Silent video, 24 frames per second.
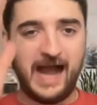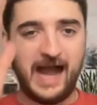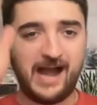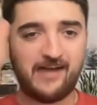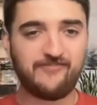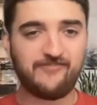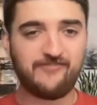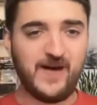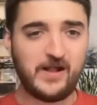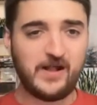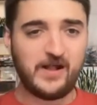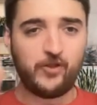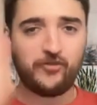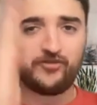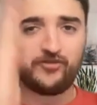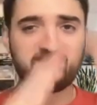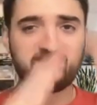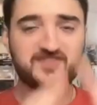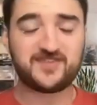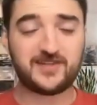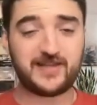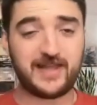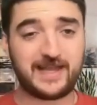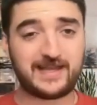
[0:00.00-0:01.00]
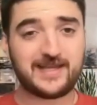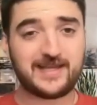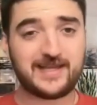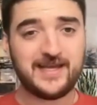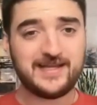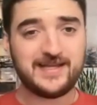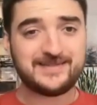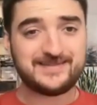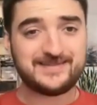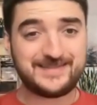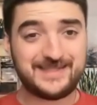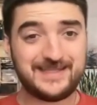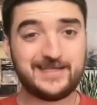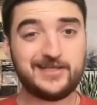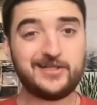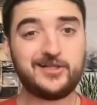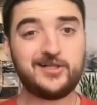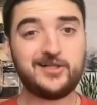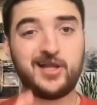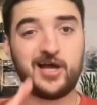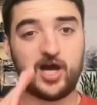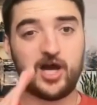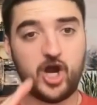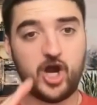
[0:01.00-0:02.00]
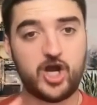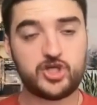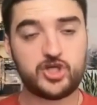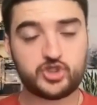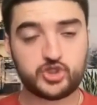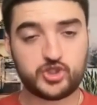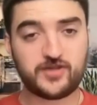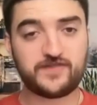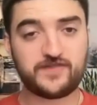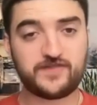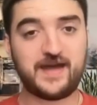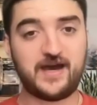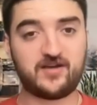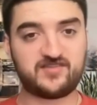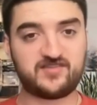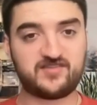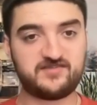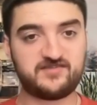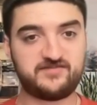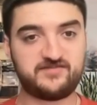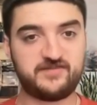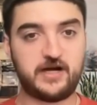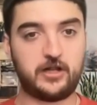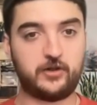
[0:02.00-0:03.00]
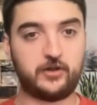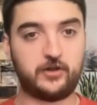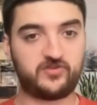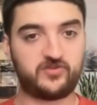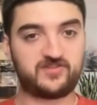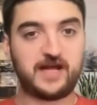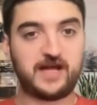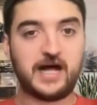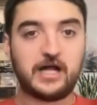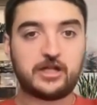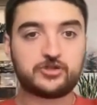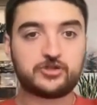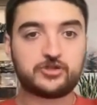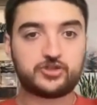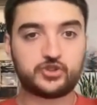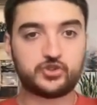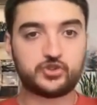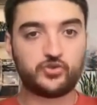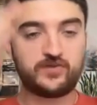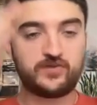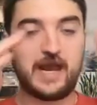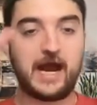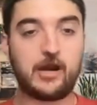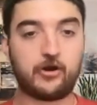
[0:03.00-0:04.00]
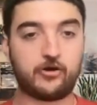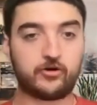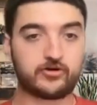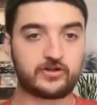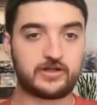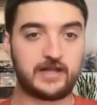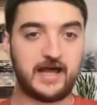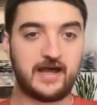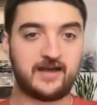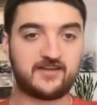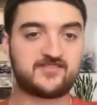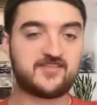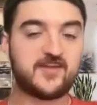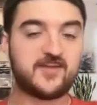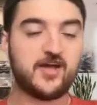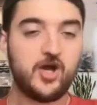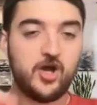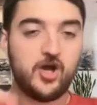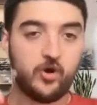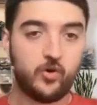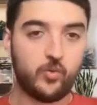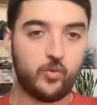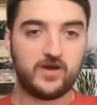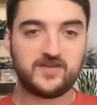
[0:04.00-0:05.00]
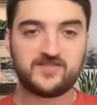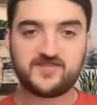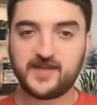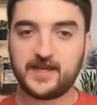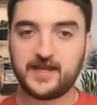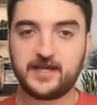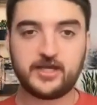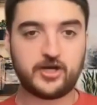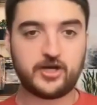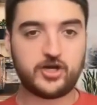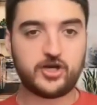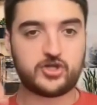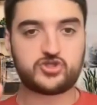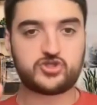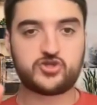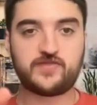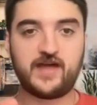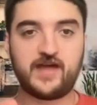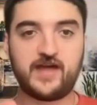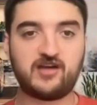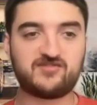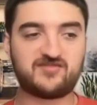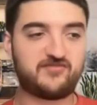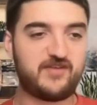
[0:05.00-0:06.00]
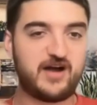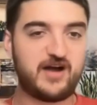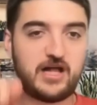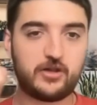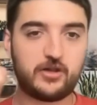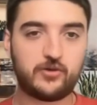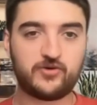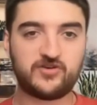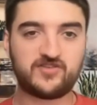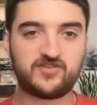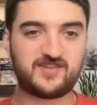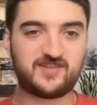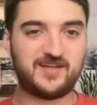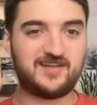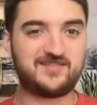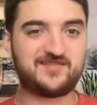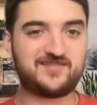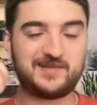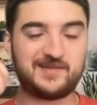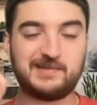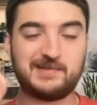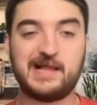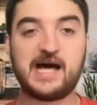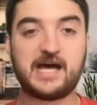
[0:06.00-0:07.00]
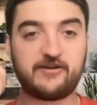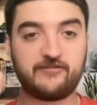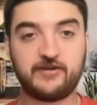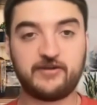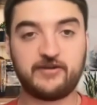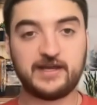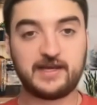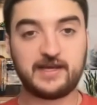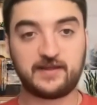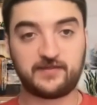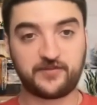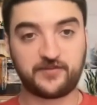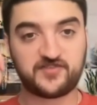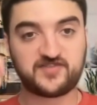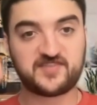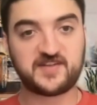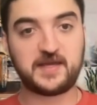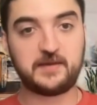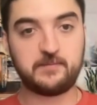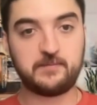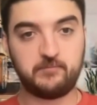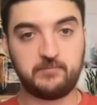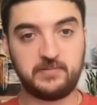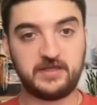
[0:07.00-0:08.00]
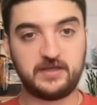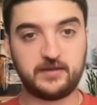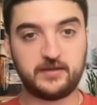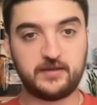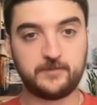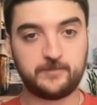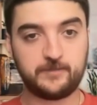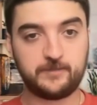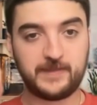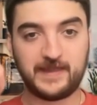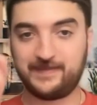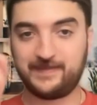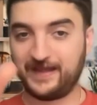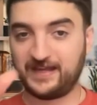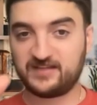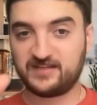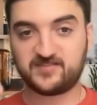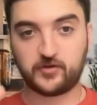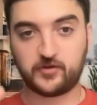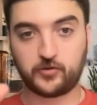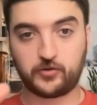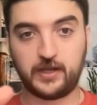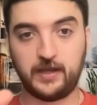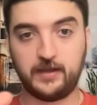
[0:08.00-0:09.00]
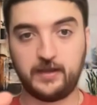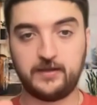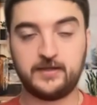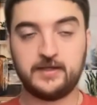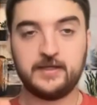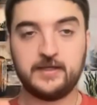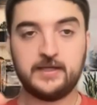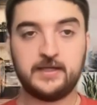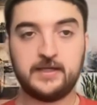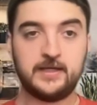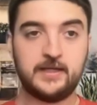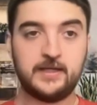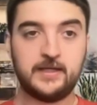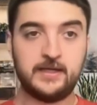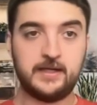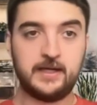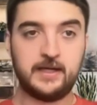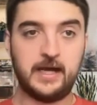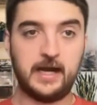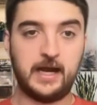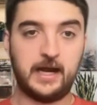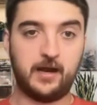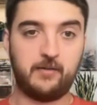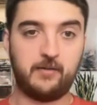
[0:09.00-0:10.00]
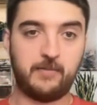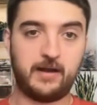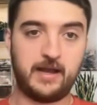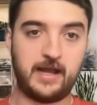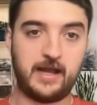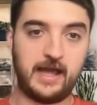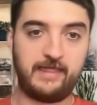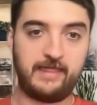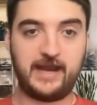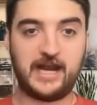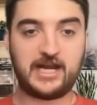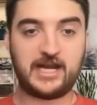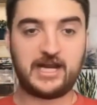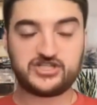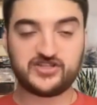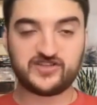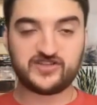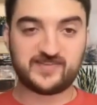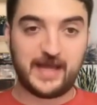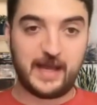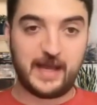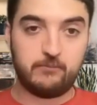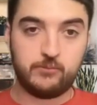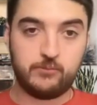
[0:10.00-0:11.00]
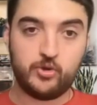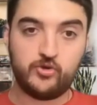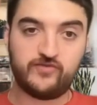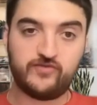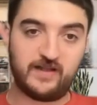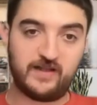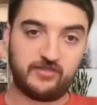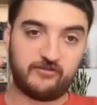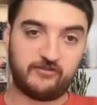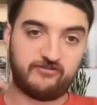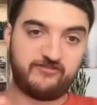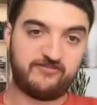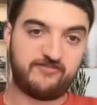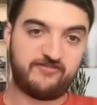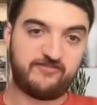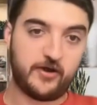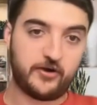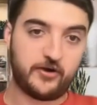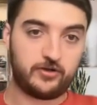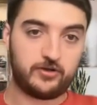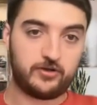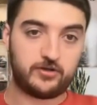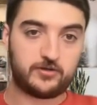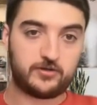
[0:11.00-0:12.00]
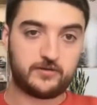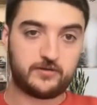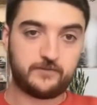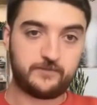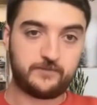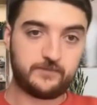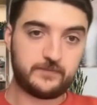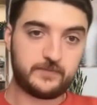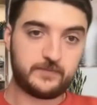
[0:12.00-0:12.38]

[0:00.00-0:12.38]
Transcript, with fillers: I follow this to like till 100,000 followers, I'll do the hourglass. Once I hit 100,000 followers, it's a lot of hitting the same beat, and that's okay. Um, and then I just I move on the funnel.